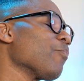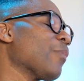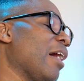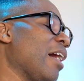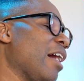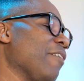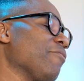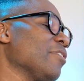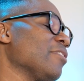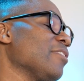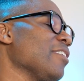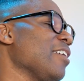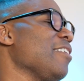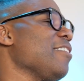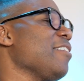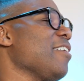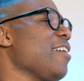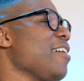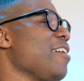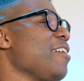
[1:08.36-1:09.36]
I have to say
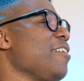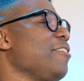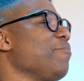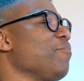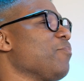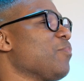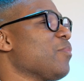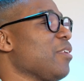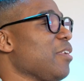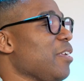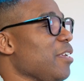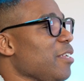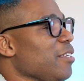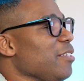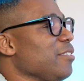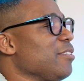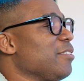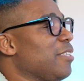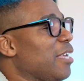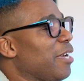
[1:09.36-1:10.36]
that it
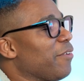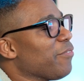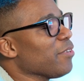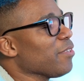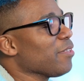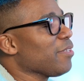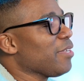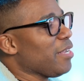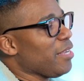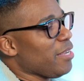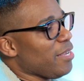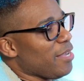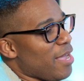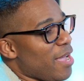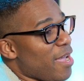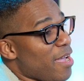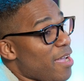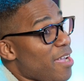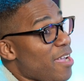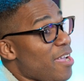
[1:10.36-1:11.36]
is definitely
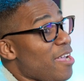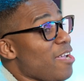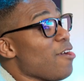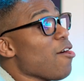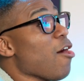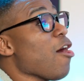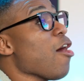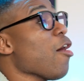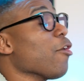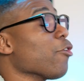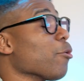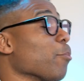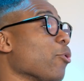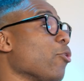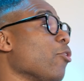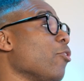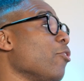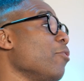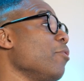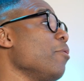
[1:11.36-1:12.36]
a
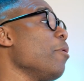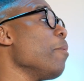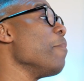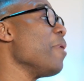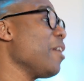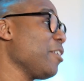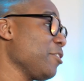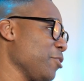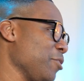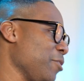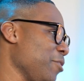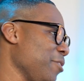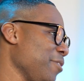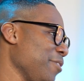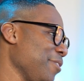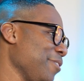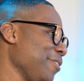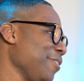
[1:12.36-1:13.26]
honorable measure